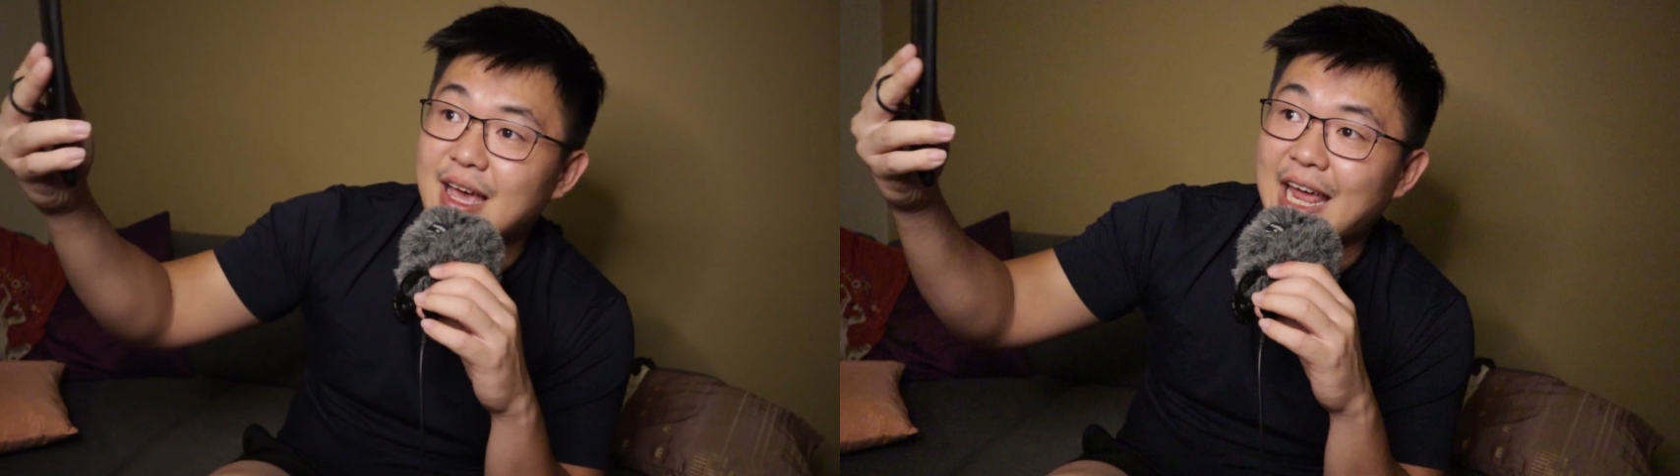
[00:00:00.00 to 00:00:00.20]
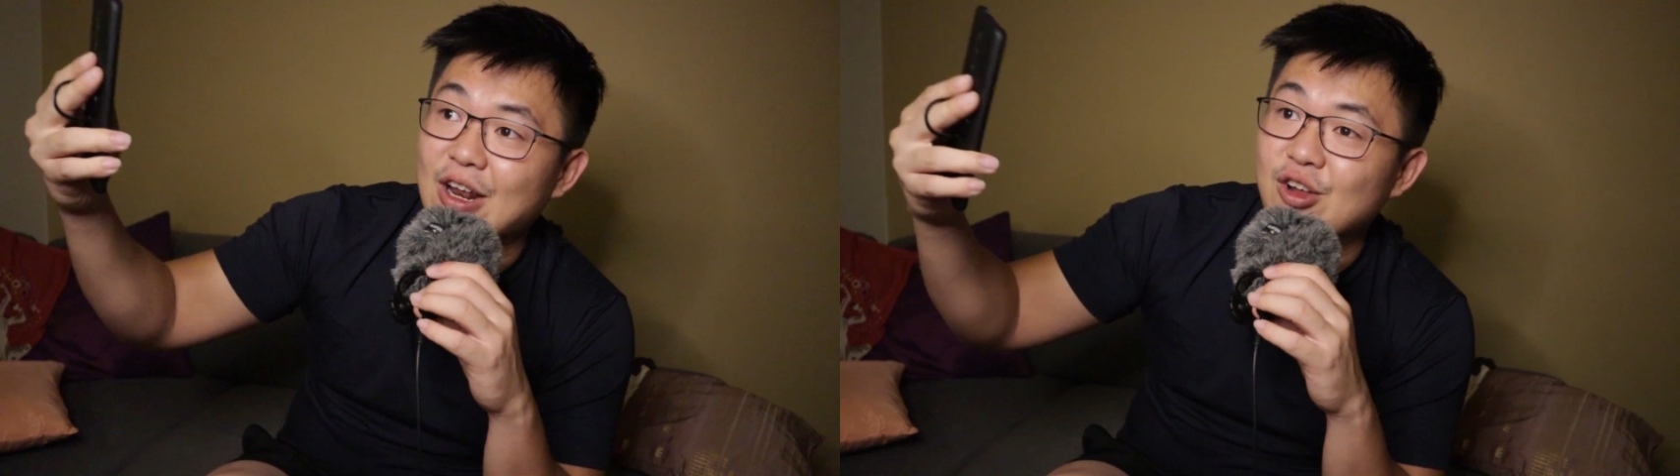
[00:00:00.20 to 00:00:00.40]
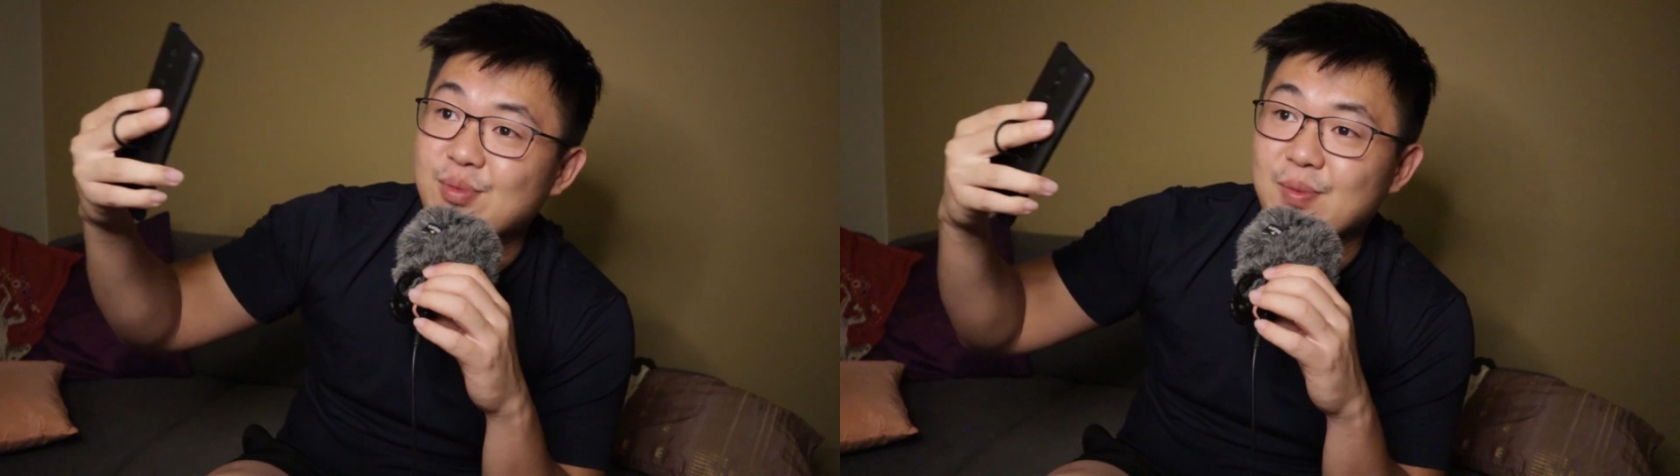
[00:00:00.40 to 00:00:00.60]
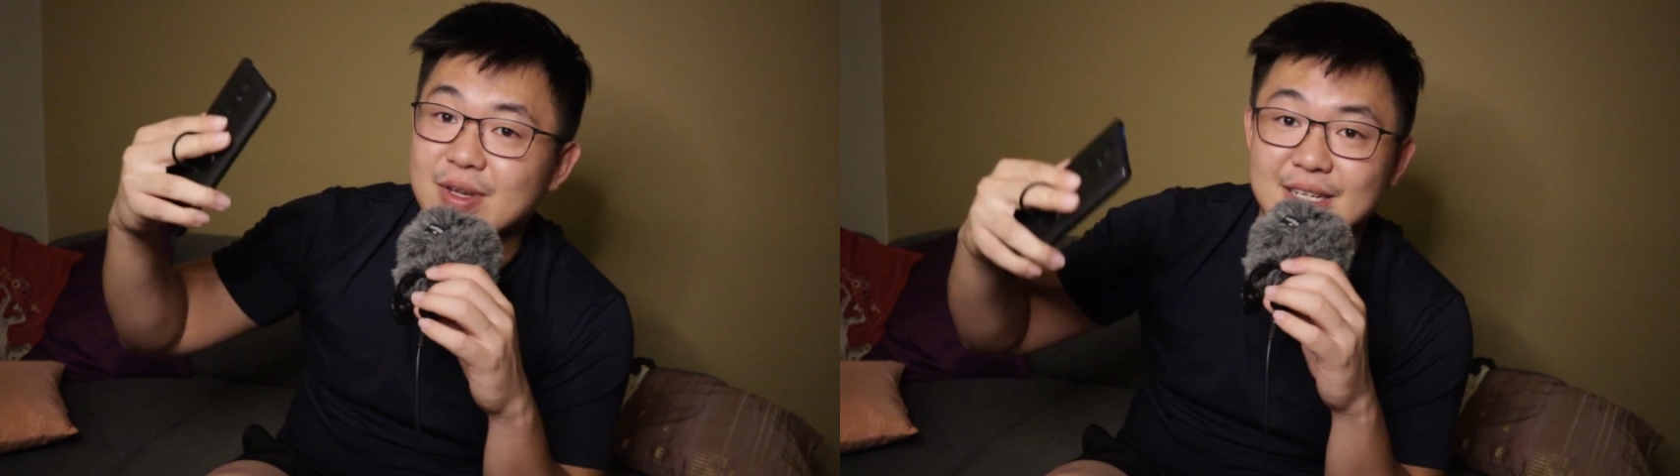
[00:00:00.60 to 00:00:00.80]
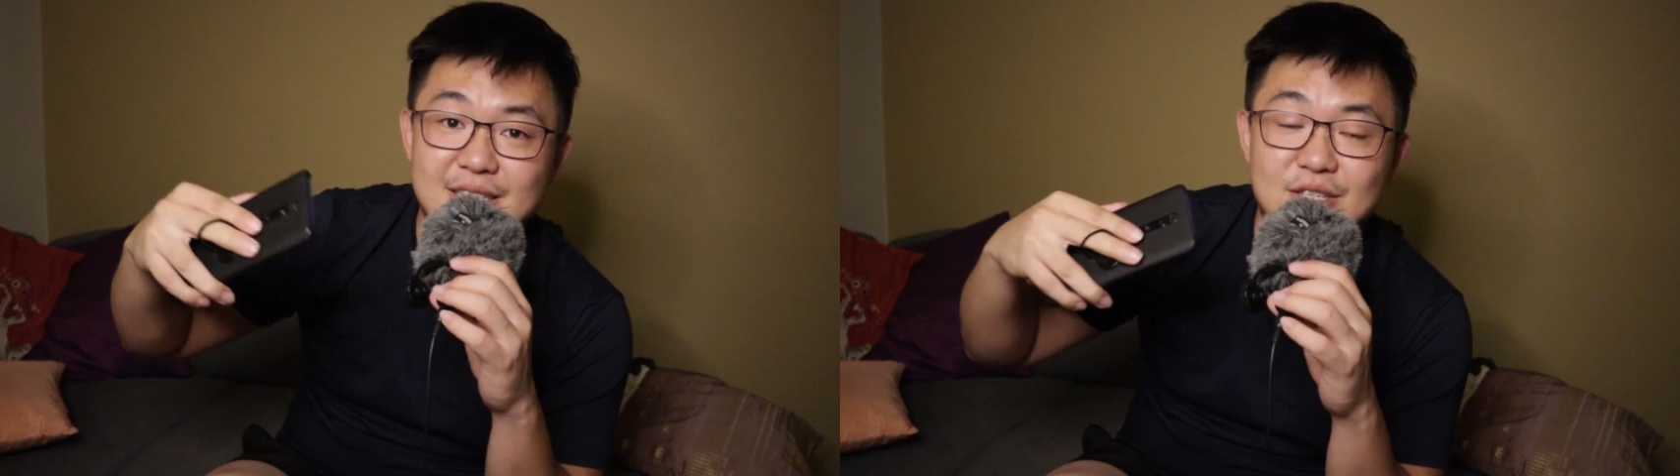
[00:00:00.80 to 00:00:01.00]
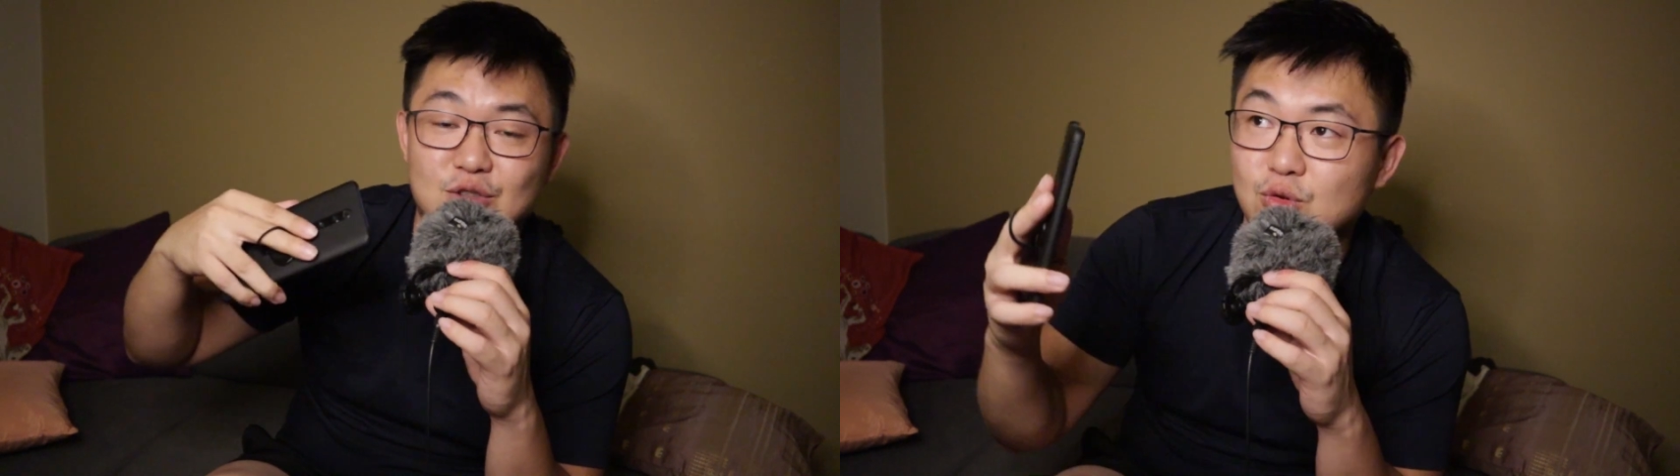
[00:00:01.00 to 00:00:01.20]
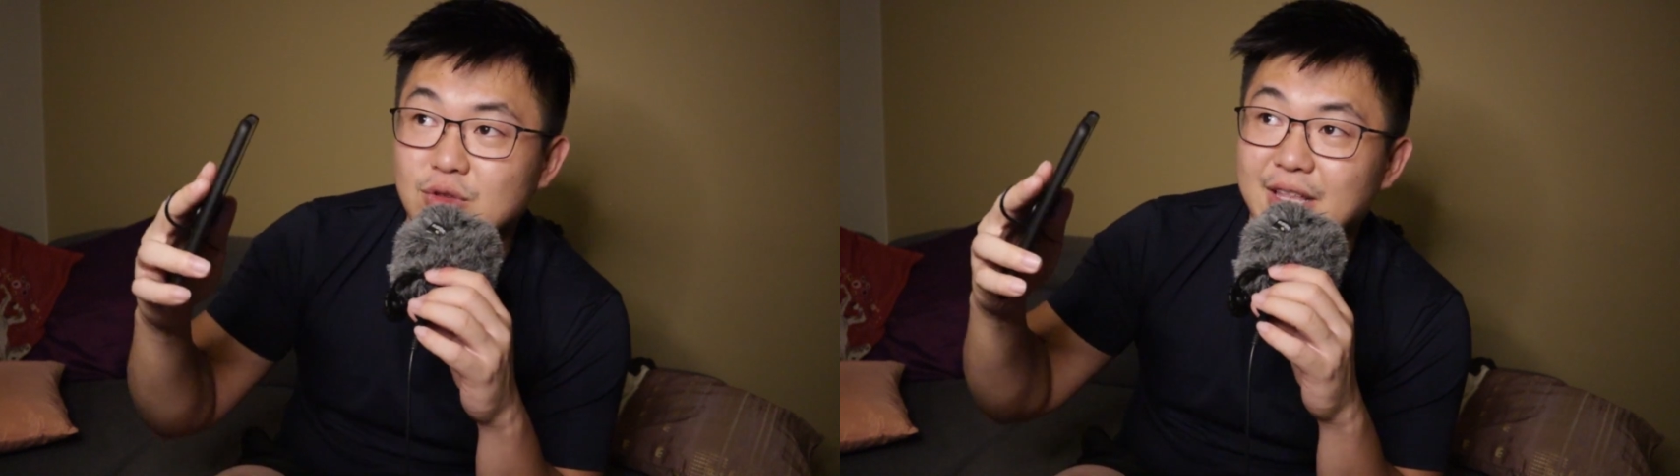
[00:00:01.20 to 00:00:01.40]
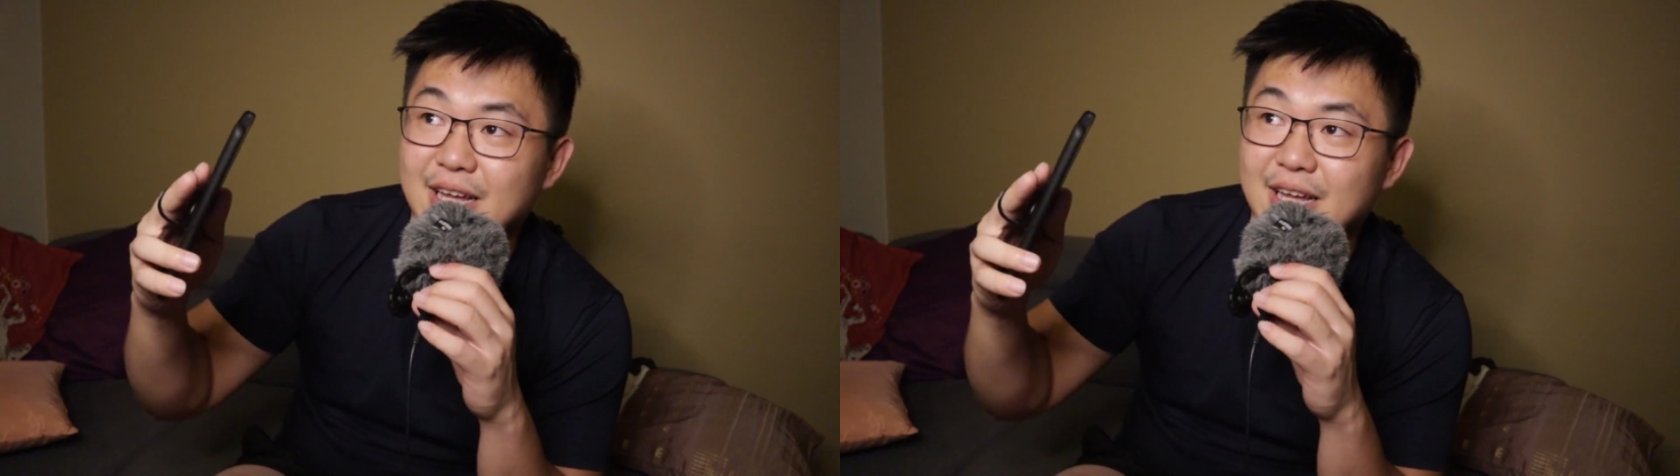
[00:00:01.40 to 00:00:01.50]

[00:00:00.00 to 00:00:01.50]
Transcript: and a lot of people just don't